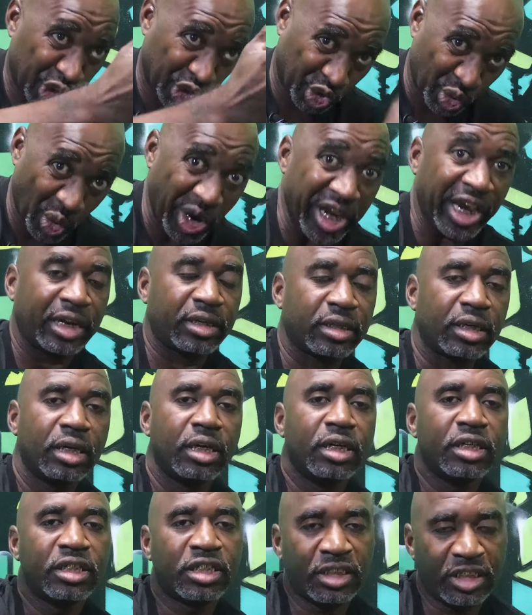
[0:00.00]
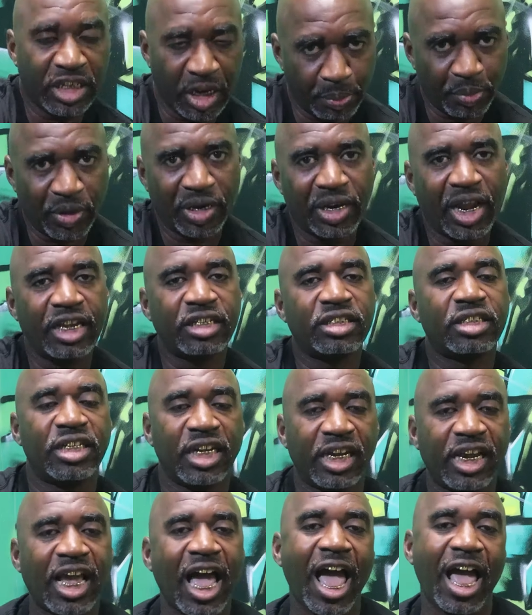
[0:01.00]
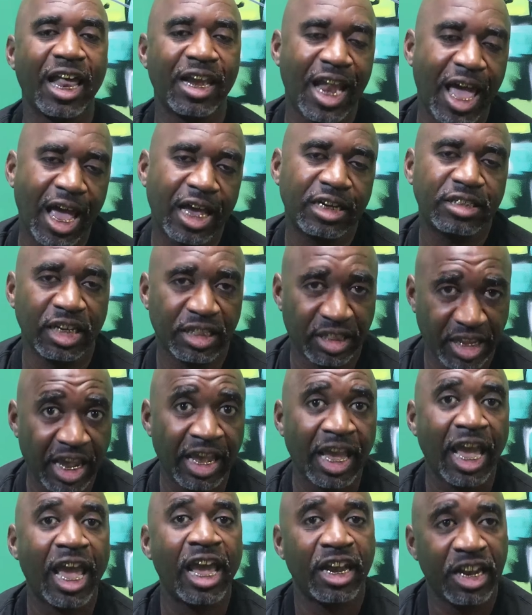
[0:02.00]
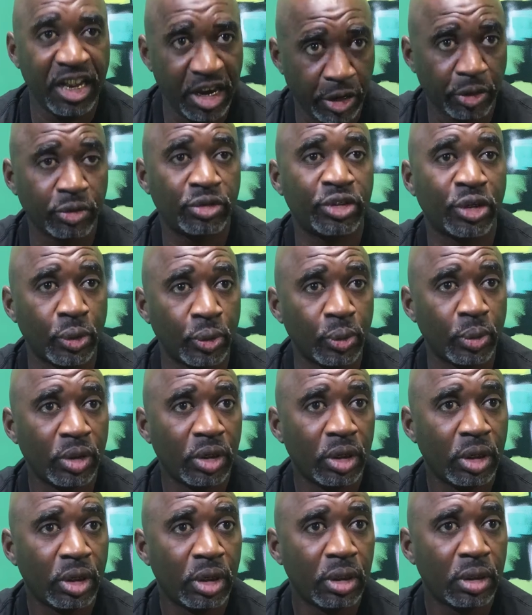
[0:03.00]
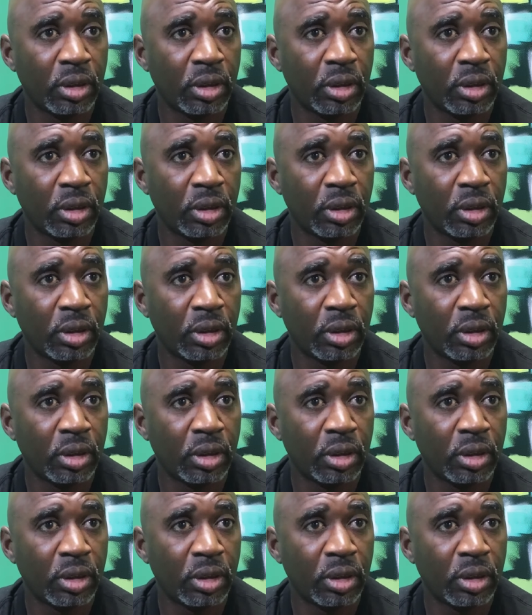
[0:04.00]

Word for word: strict stipulations and guidelines that they adhere to.